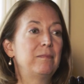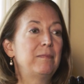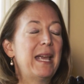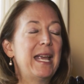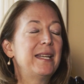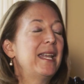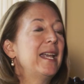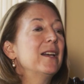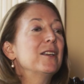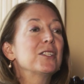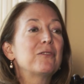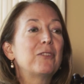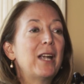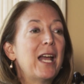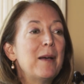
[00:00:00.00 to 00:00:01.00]
bang
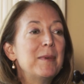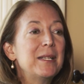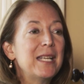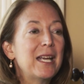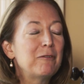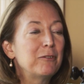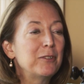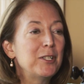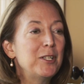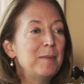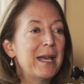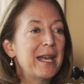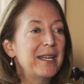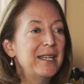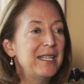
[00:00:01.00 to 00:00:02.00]
nails for Habitat for
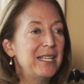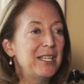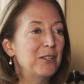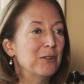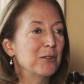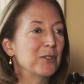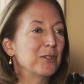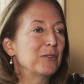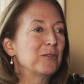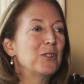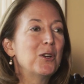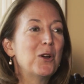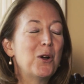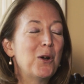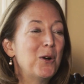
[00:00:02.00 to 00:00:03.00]
Humanity or
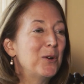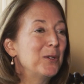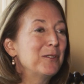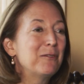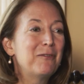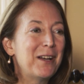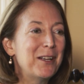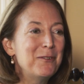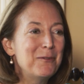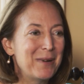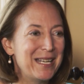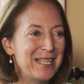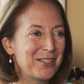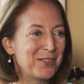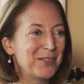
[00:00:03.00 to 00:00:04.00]
hold a
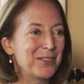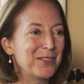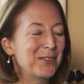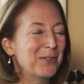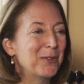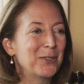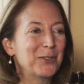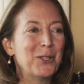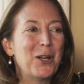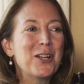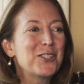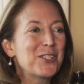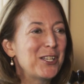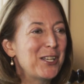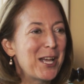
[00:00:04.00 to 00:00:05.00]
fundraiser or
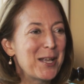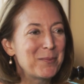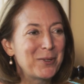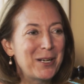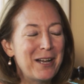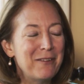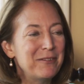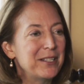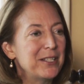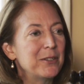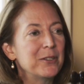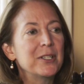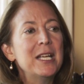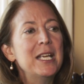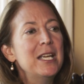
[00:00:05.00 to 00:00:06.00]
launch a
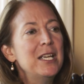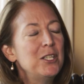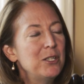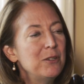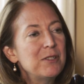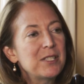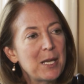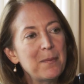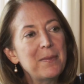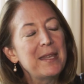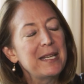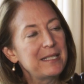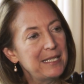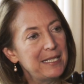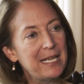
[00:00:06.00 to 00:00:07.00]
nonprofit or do
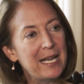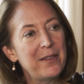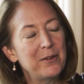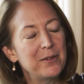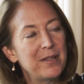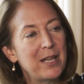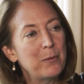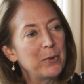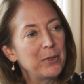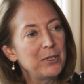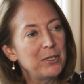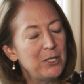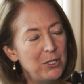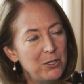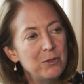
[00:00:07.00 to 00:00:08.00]
something together that will
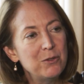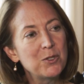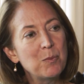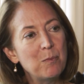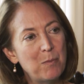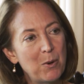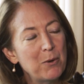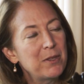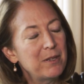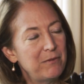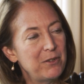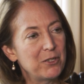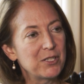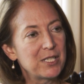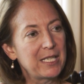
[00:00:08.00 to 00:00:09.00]
use both
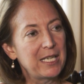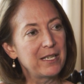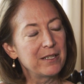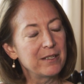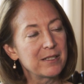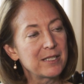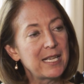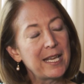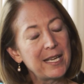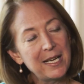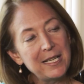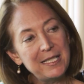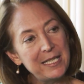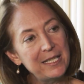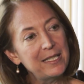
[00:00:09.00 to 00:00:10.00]
of your skills and
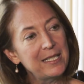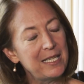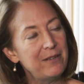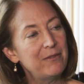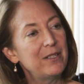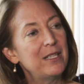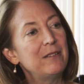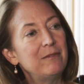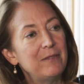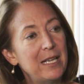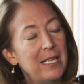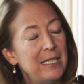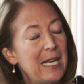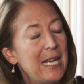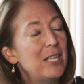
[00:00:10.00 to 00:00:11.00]
ideally even
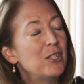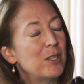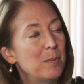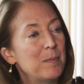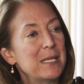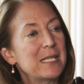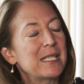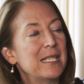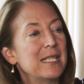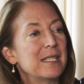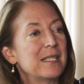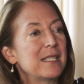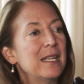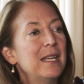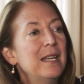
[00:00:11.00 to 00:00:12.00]
engage the
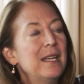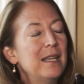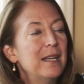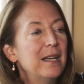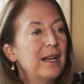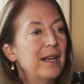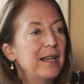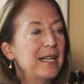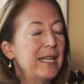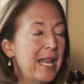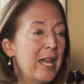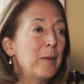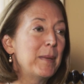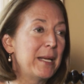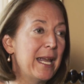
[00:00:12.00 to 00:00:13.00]
business in
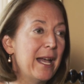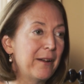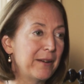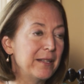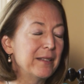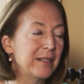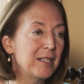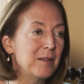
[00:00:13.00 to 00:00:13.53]
helping out in the